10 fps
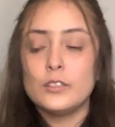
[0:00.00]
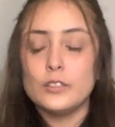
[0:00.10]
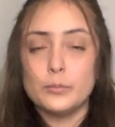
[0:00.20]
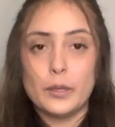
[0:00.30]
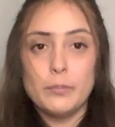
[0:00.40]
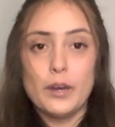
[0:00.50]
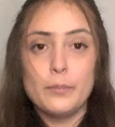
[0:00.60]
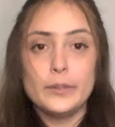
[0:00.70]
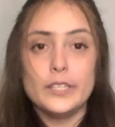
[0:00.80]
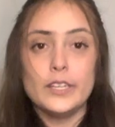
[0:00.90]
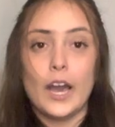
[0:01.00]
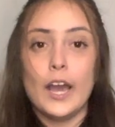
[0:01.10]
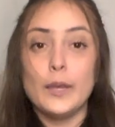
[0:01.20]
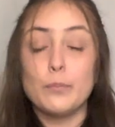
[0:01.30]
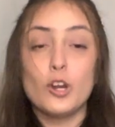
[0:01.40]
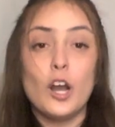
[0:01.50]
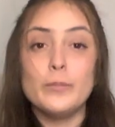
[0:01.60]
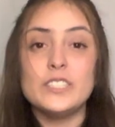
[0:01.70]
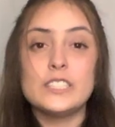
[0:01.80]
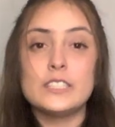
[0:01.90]
to my papi, I
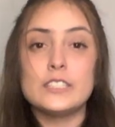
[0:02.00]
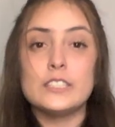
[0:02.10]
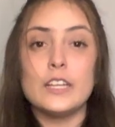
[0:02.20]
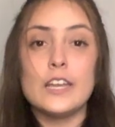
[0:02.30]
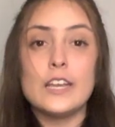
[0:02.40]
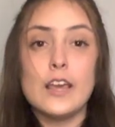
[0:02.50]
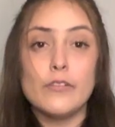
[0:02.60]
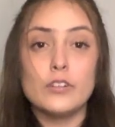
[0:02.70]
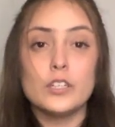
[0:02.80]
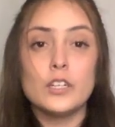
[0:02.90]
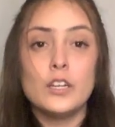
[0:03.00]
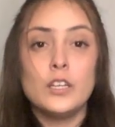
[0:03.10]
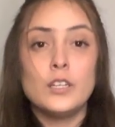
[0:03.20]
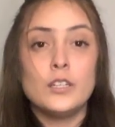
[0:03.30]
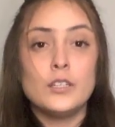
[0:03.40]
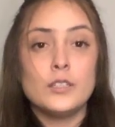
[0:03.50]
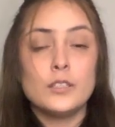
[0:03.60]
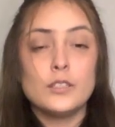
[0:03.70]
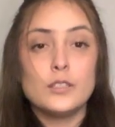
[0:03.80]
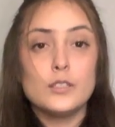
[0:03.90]
promise to never
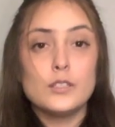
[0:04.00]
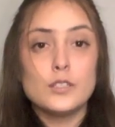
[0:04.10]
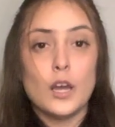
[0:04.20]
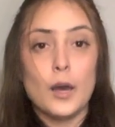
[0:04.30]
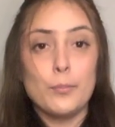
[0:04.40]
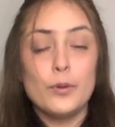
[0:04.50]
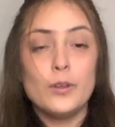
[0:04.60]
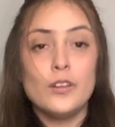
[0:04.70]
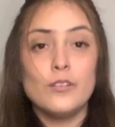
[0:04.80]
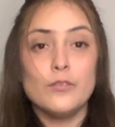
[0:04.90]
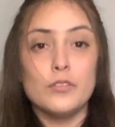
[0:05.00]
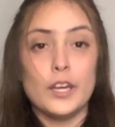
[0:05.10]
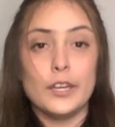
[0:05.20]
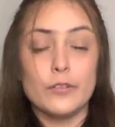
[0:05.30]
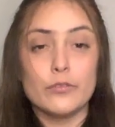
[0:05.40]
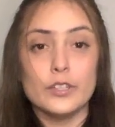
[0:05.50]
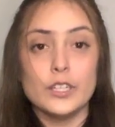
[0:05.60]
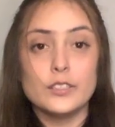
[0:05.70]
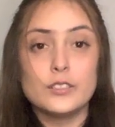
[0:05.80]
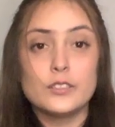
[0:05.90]
stop fighting for
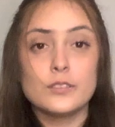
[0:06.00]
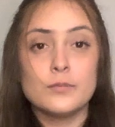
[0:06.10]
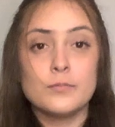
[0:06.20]
us.